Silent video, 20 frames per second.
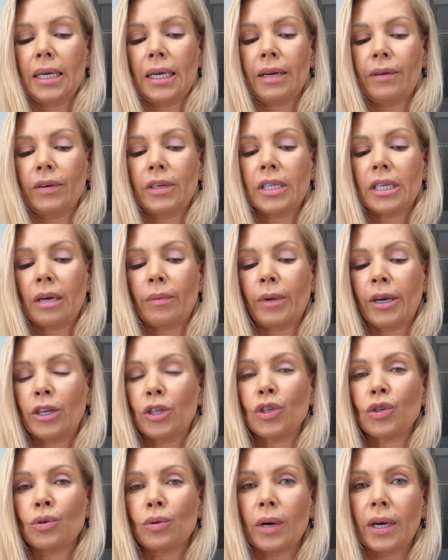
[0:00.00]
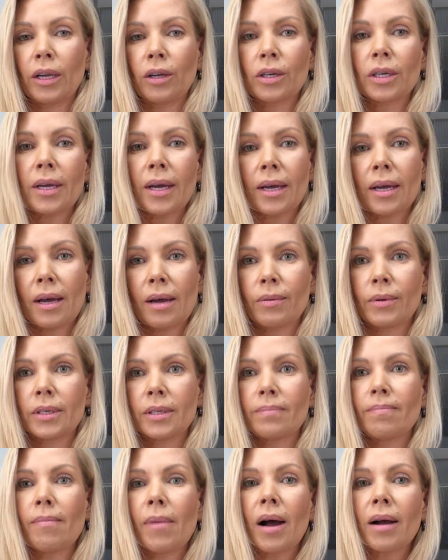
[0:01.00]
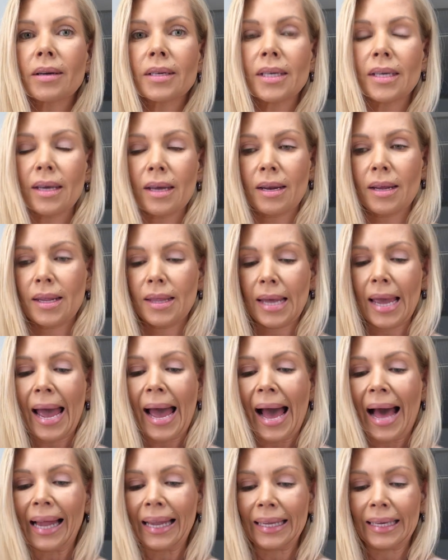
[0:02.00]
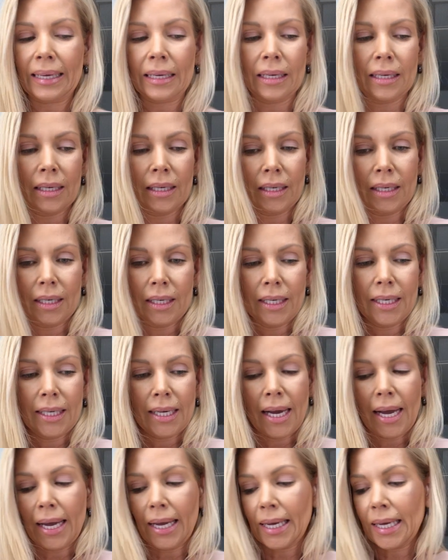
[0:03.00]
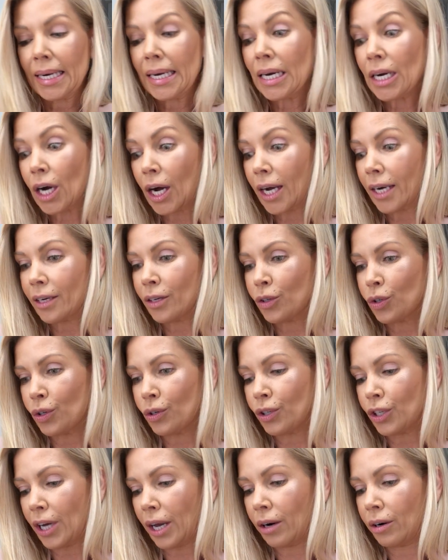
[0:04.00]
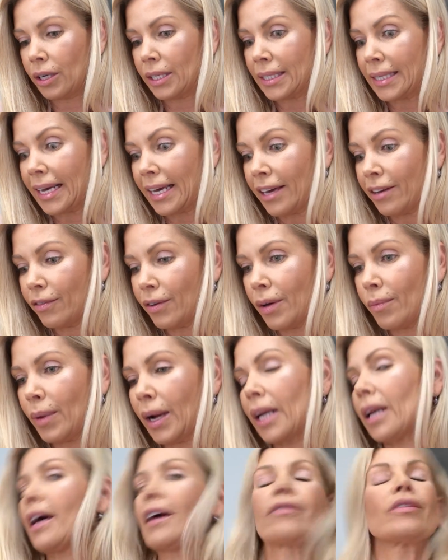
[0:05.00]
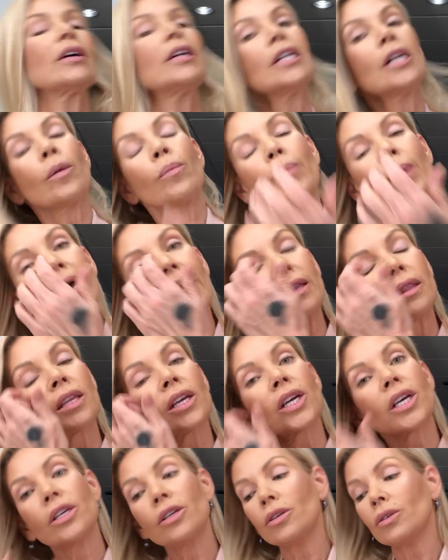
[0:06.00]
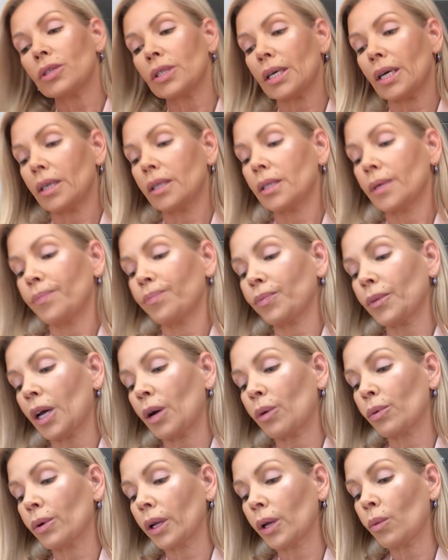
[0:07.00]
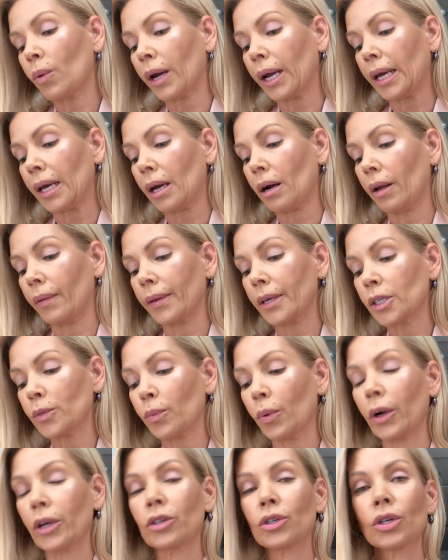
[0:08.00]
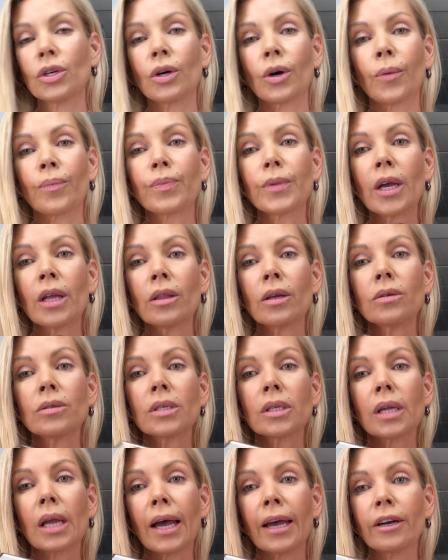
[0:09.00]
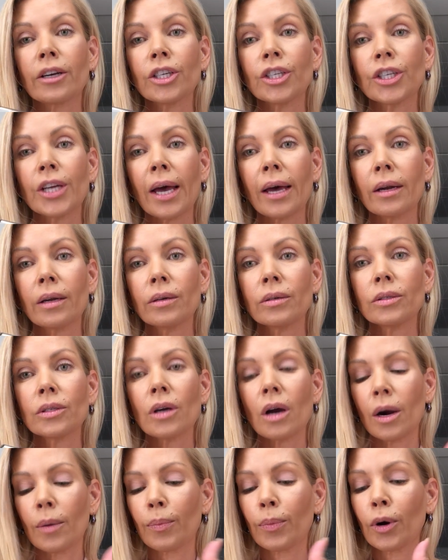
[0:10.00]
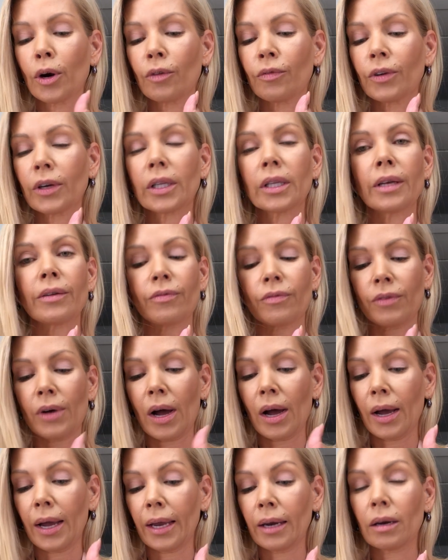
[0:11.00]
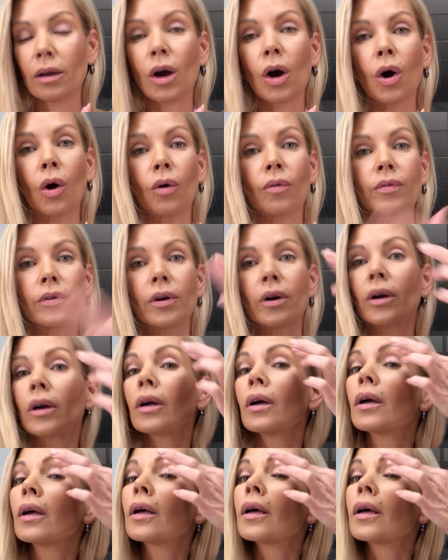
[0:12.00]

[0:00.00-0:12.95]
Every time I do, I look like I was mugged in the alley. I cannot do shadow to save my life. But the good news is, I really want to hit on this point too. Those lighter shadows are perfectly fine over